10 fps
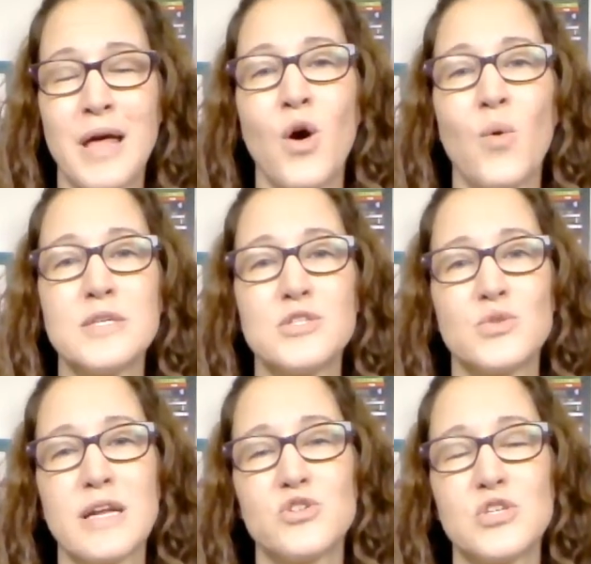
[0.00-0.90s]
What
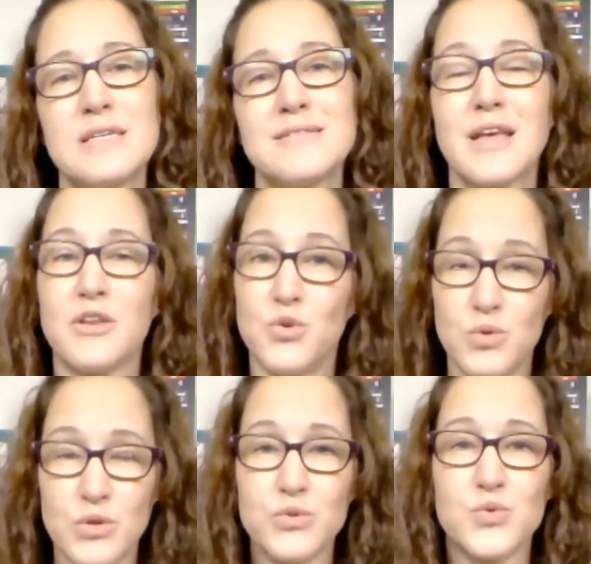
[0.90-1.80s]
strategies can you
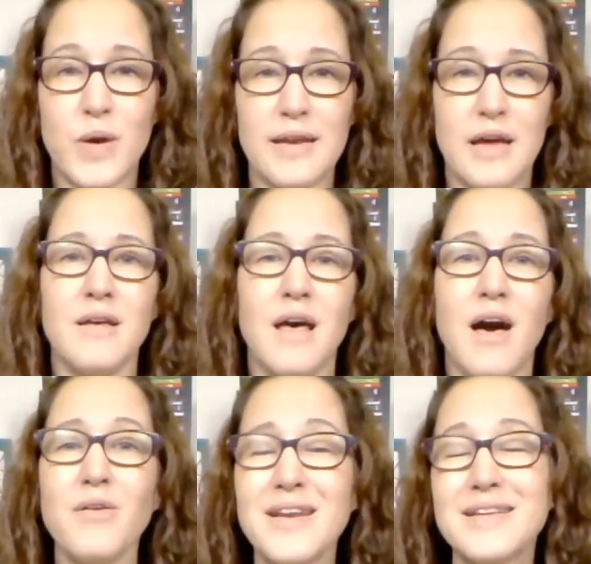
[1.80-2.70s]
use right now?
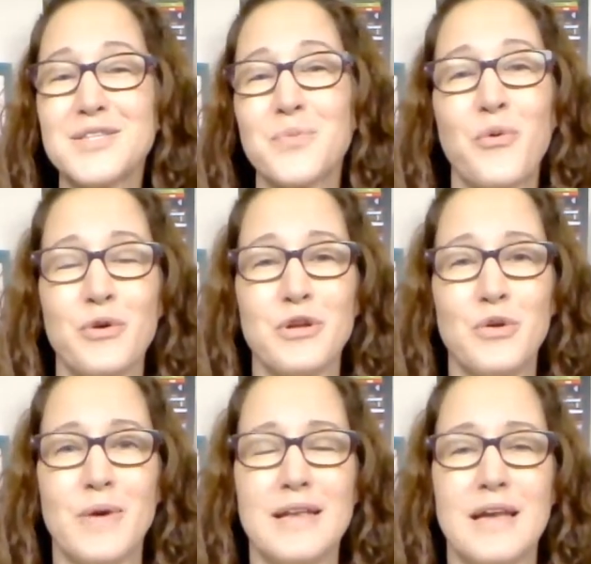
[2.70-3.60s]
How can I support
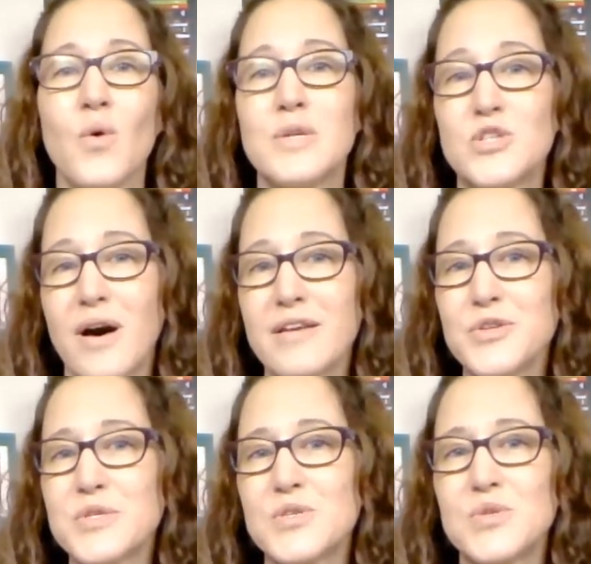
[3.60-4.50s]
you right now?" When
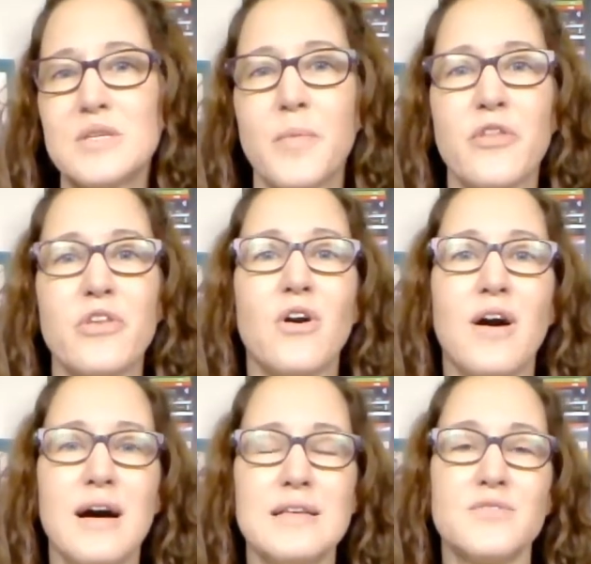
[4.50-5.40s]
talking to a student about the
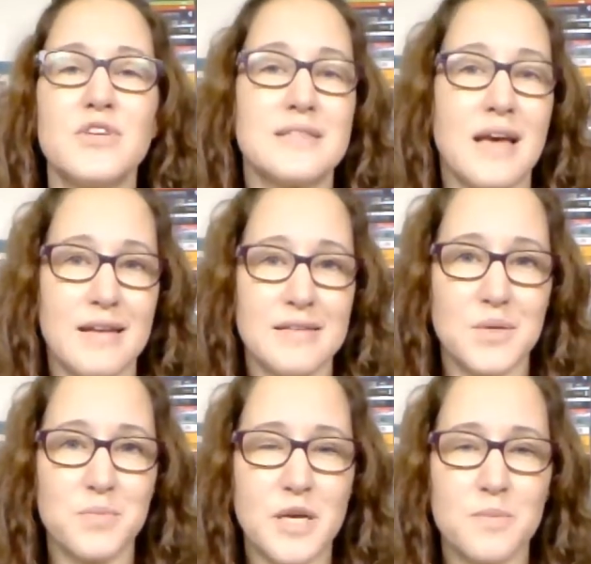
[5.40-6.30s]
cause of anxiety
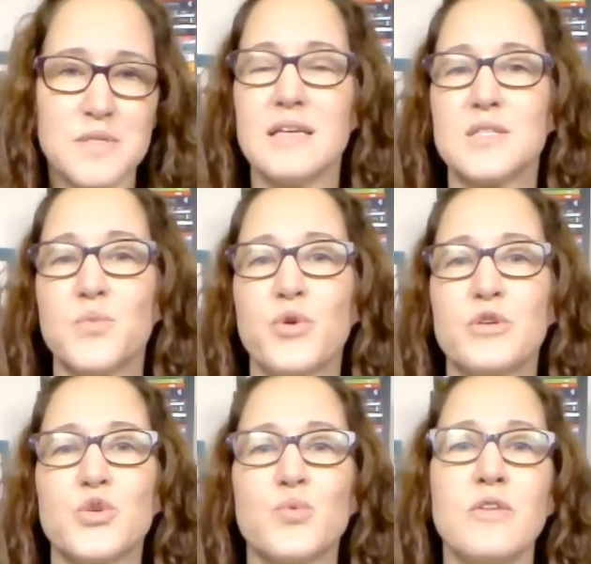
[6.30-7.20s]
symptoms, it's
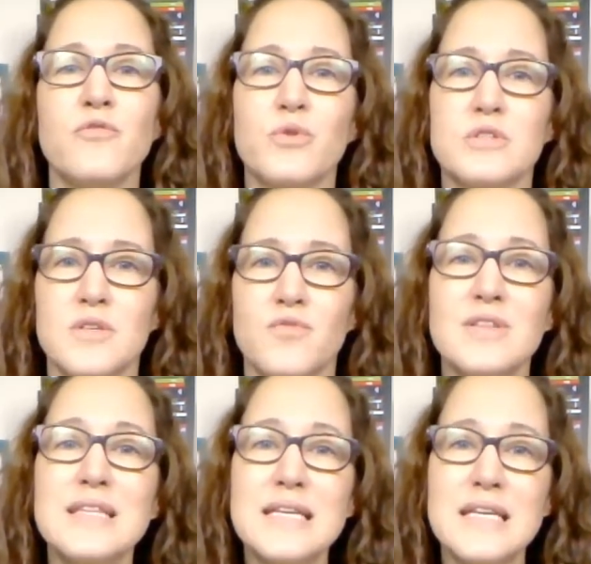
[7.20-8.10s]
important to reinforce the
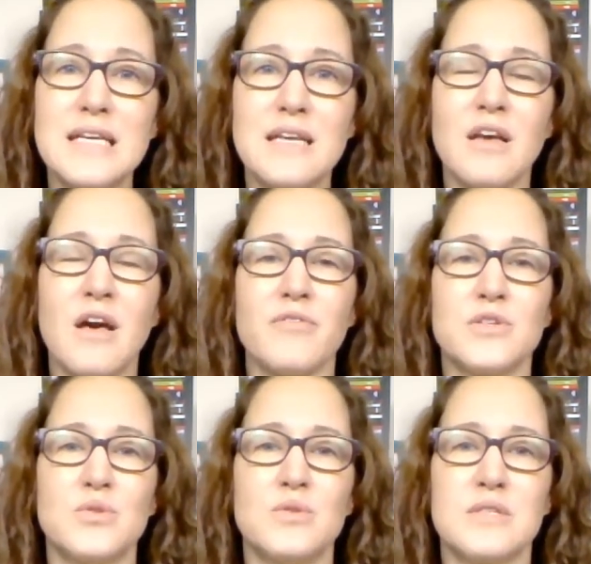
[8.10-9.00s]
validity of
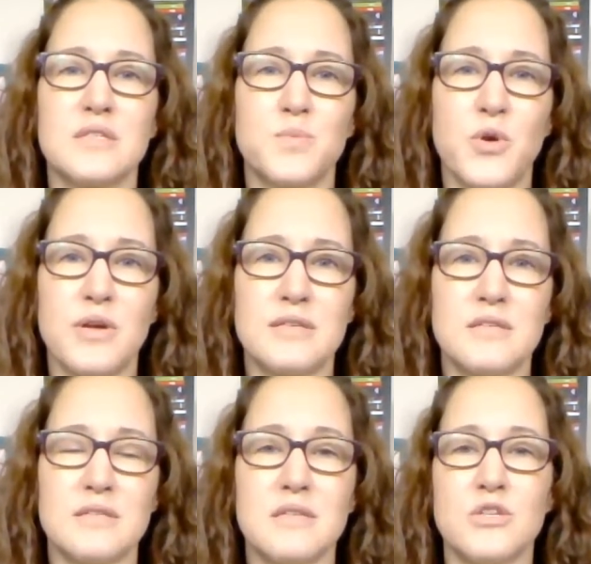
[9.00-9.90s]
the student's
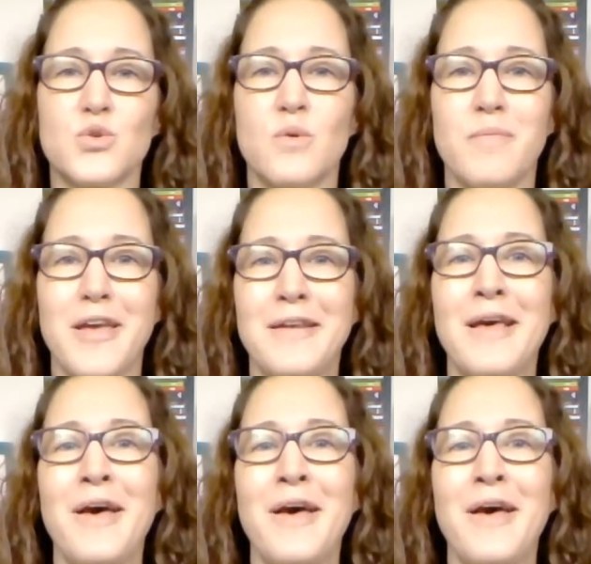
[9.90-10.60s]
experiences and to remain